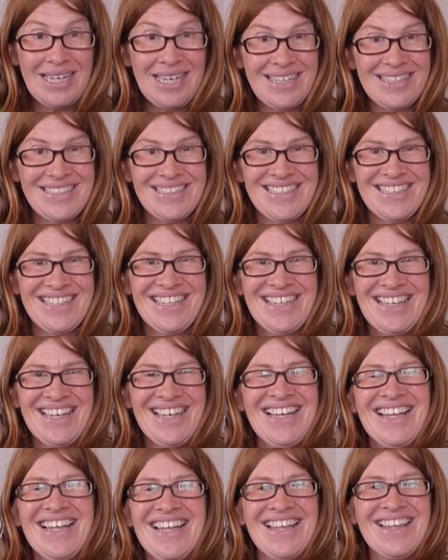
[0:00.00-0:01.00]
it.
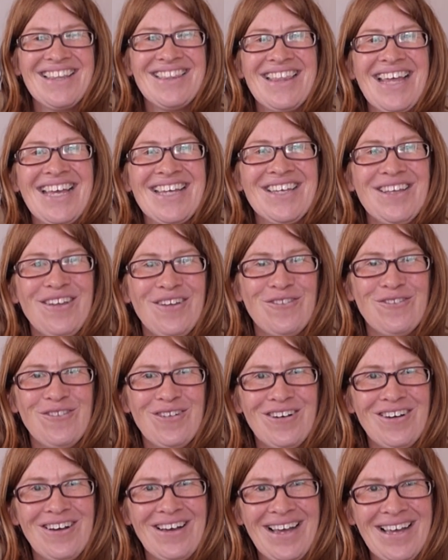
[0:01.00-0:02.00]
Thank you
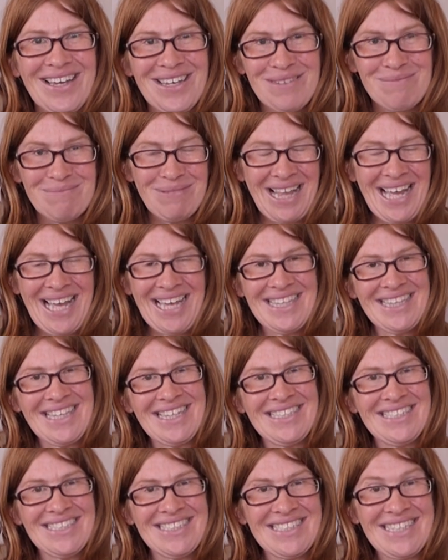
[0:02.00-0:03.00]
for playing
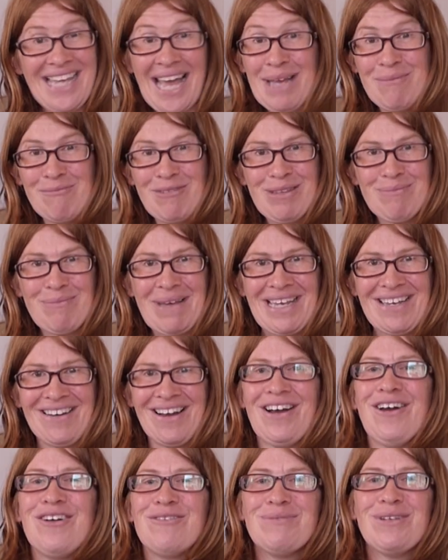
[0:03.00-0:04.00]
this game with me.
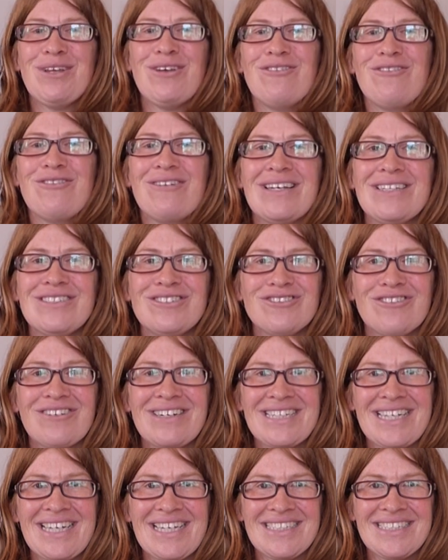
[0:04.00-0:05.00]
I hope you
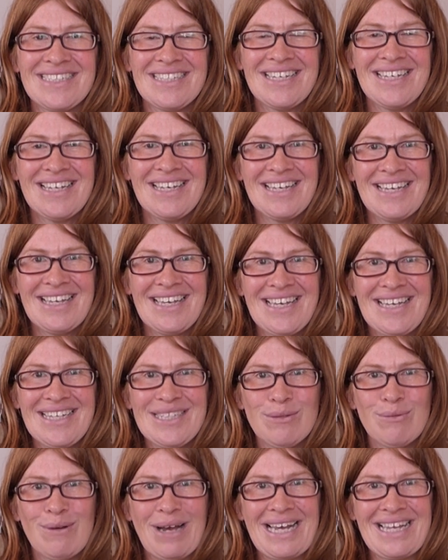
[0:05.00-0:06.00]
enjoyed it
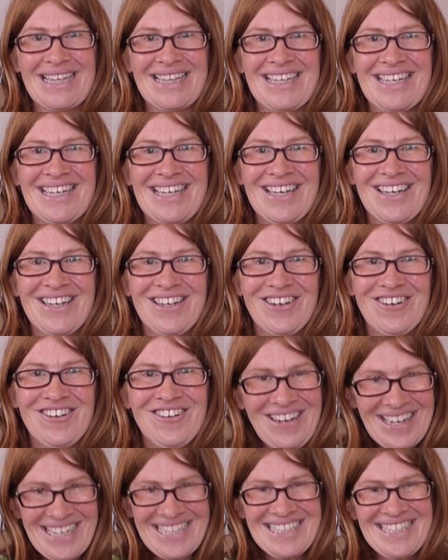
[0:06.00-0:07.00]
as well.
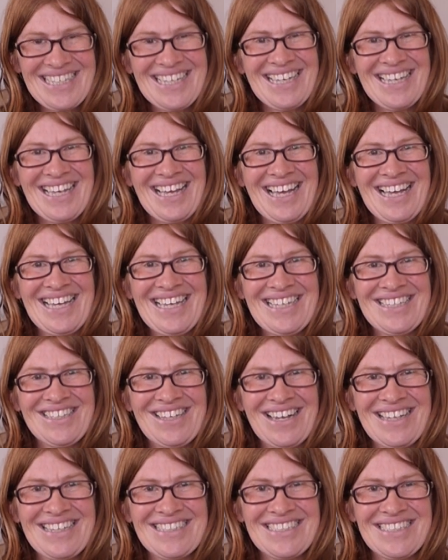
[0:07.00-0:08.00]
Alright, and
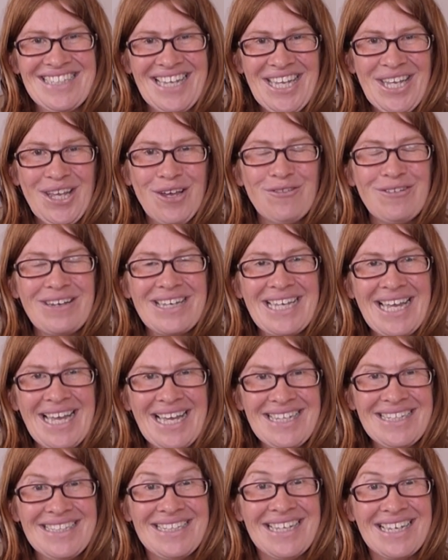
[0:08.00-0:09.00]
I'll see you
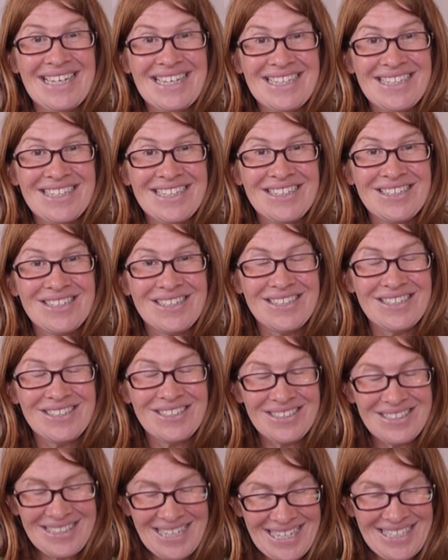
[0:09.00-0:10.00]
again
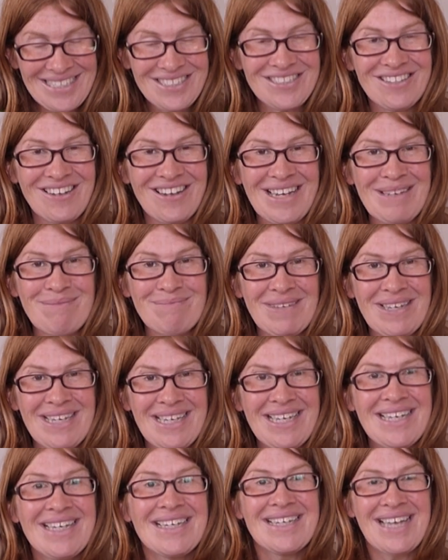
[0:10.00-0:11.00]
next time.
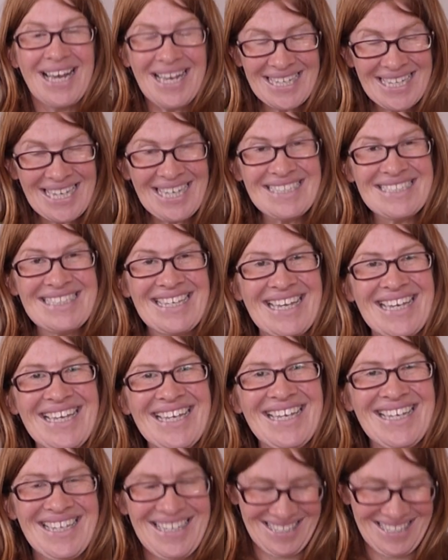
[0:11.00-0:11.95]
Ka kite.